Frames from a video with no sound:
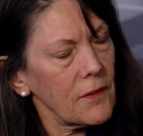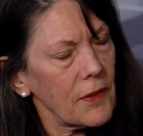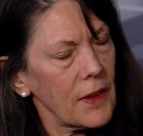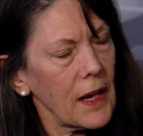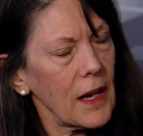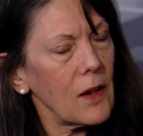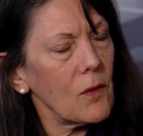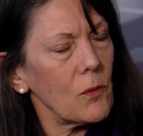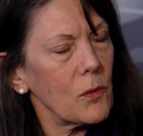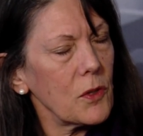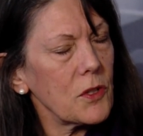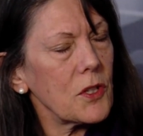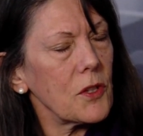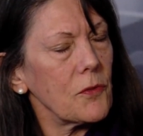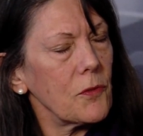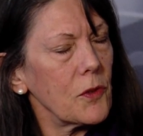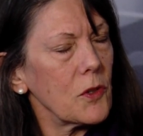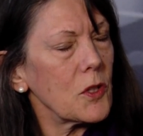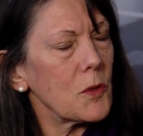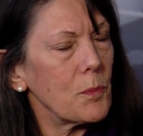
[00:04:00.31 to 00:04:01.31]
of that was
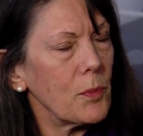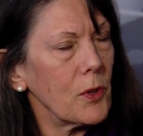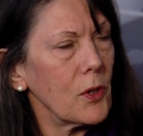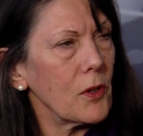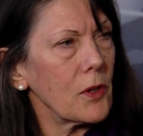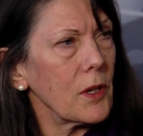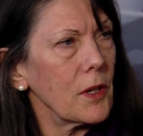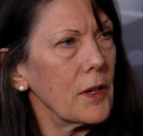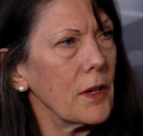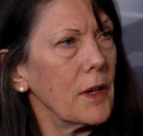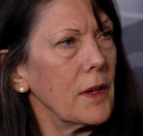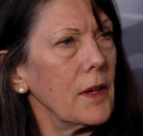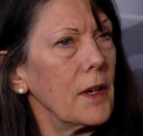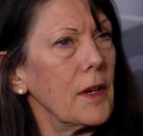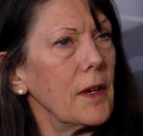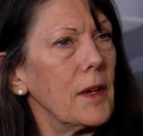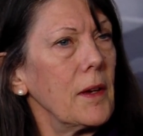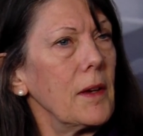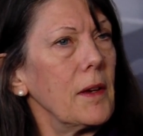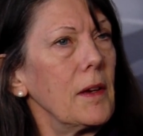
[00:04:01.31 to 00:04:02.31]
the first book,
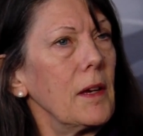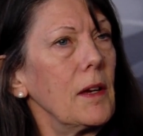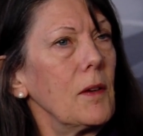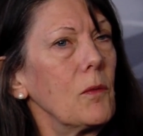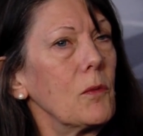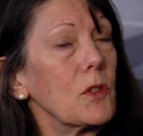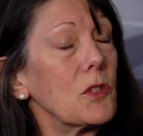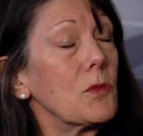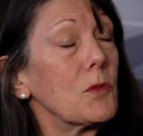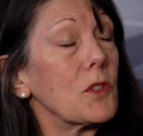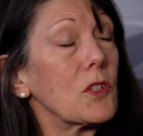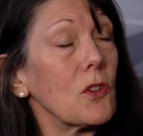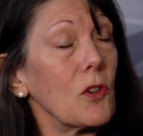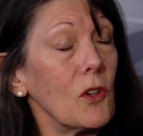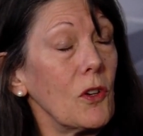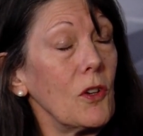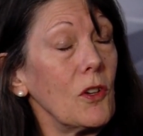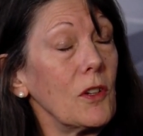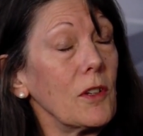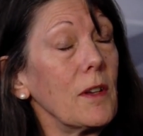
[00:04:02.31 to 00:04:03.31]
which was
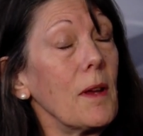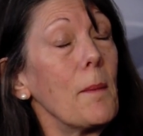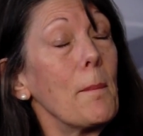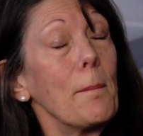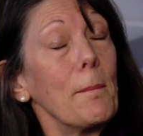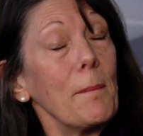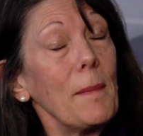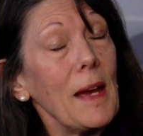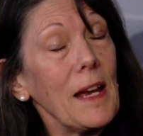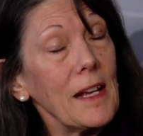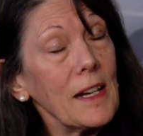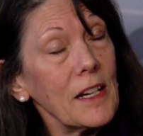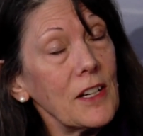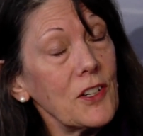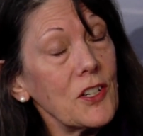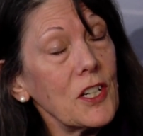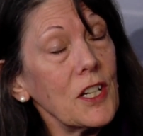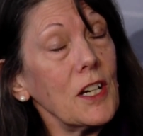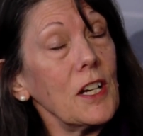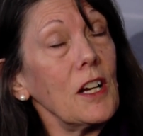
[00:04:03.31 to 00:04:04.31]
called
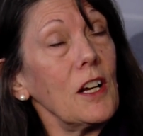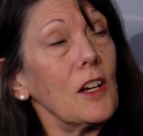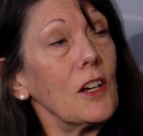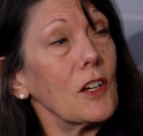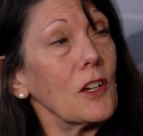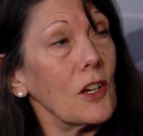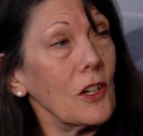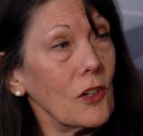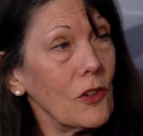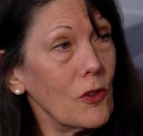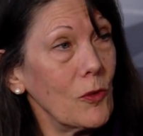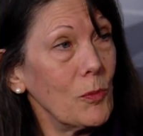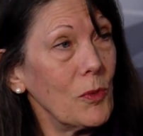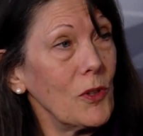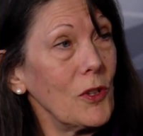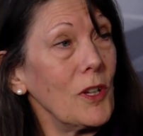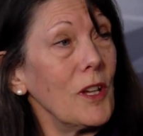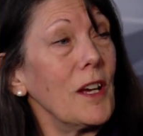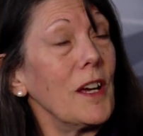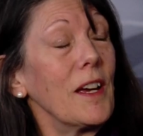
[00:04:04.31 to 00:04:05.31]
Managing
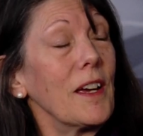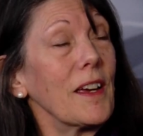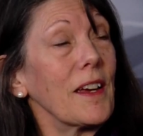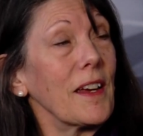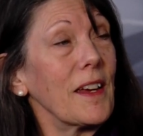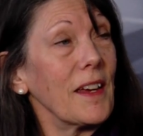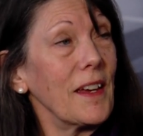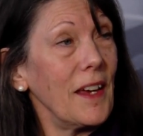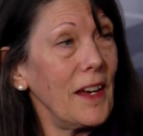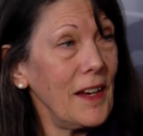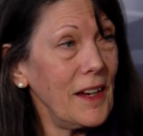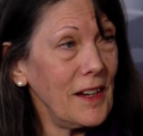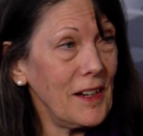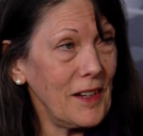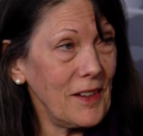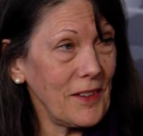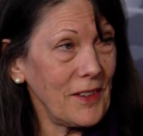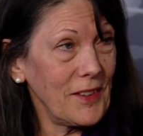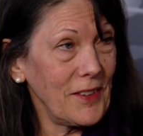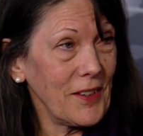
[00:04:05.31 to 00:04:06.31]
Global
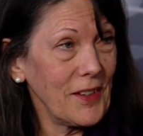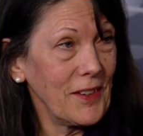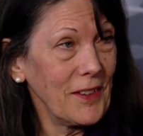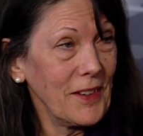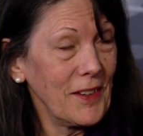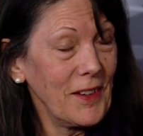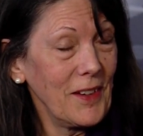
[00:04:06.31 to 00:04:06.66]
Chaos.